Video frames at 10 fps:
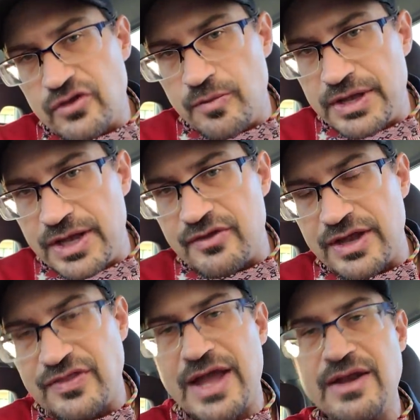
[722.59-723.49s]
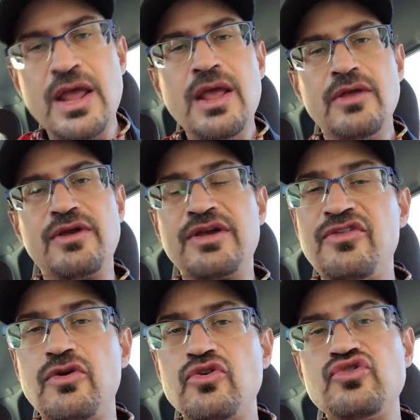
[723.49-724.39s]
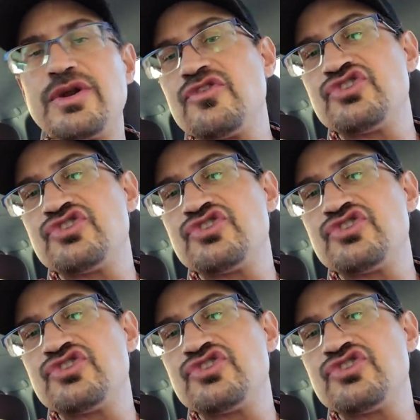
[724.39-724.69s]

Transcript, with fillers: Hope you guys like that. You know, consider joining the